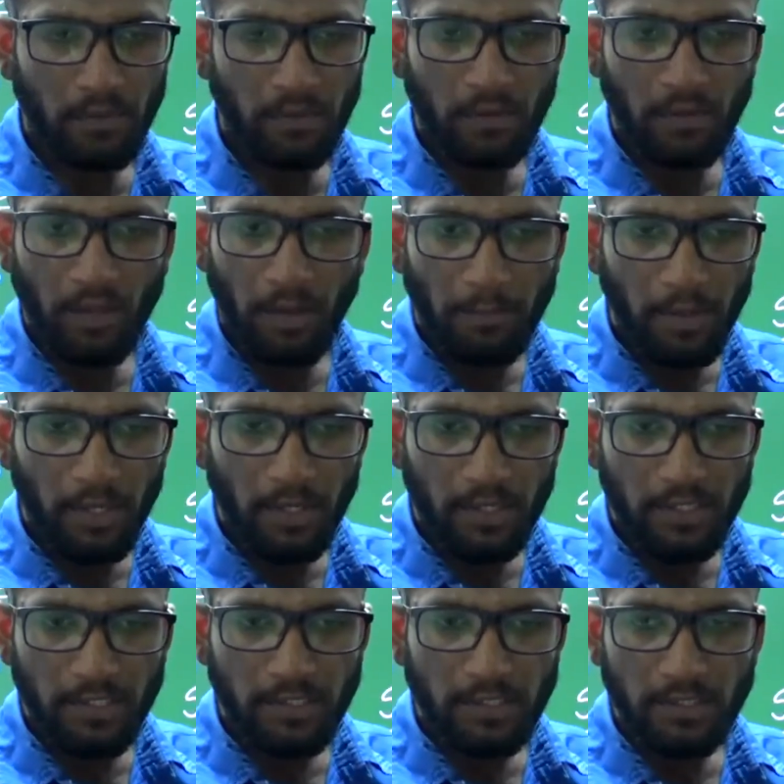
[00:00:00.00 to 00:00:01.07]
am I
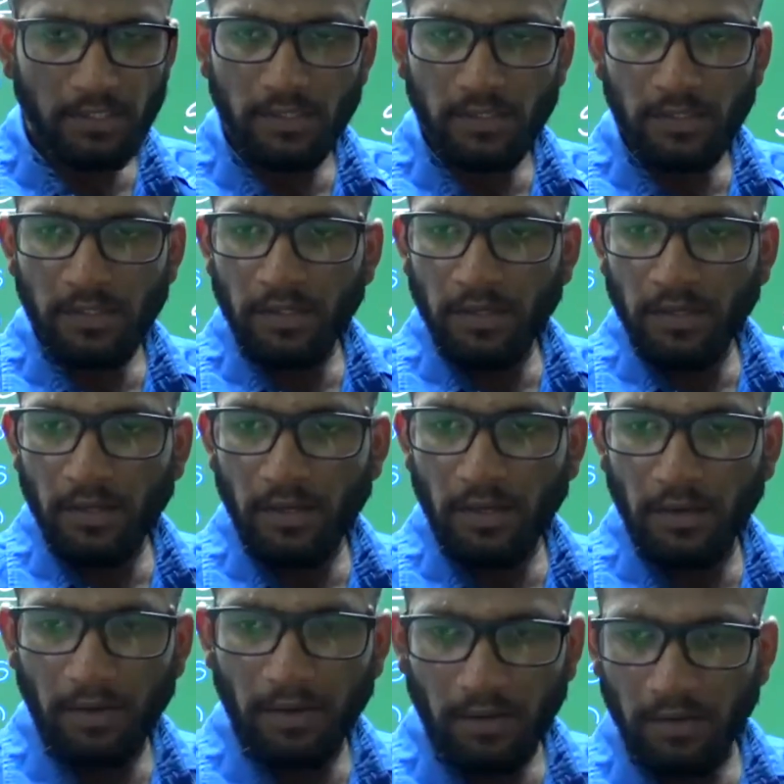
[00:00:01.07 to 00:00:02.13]
clear?
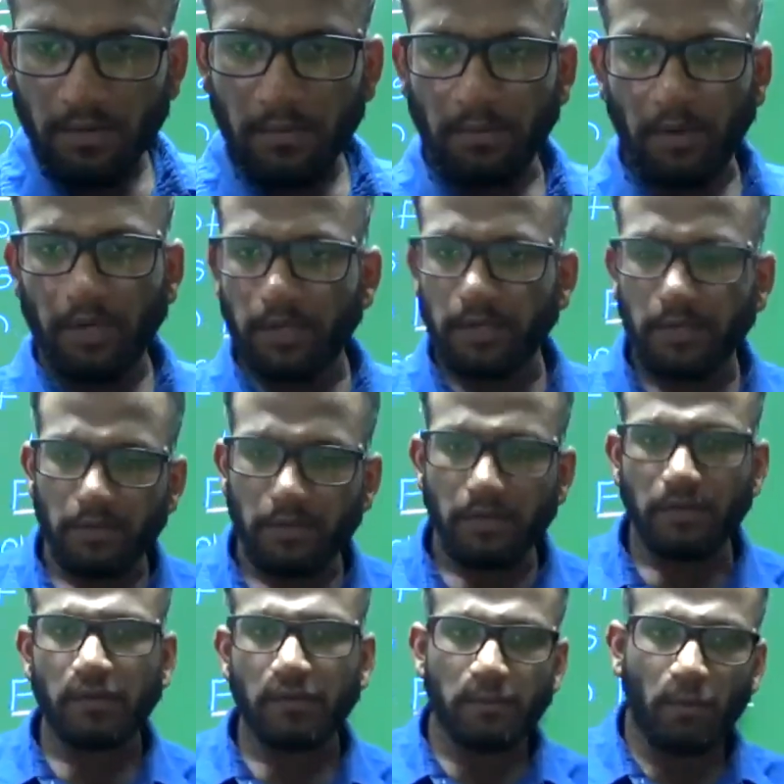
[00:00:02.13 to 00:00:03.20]
My
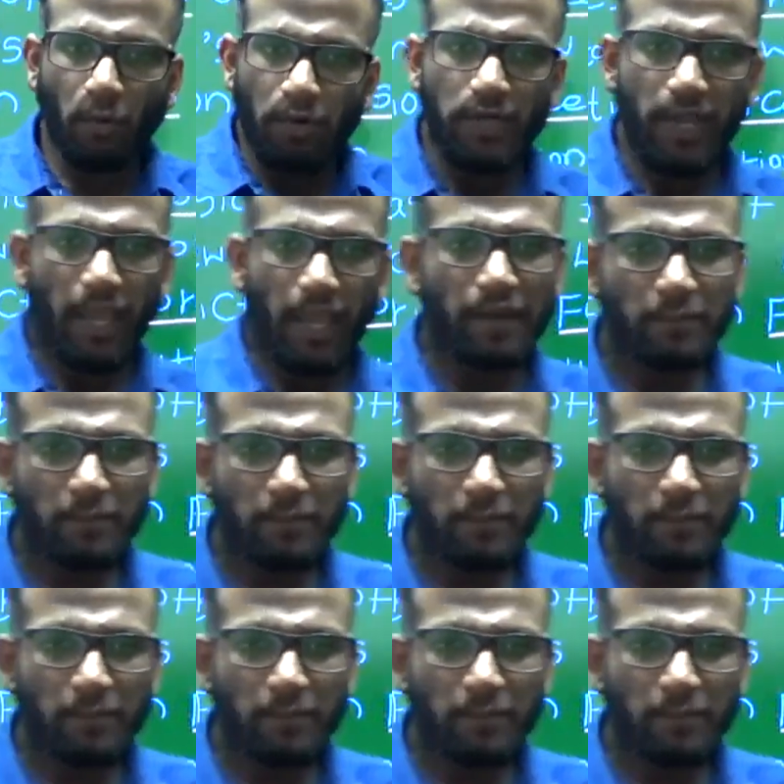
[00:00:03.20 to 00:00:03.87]
board and my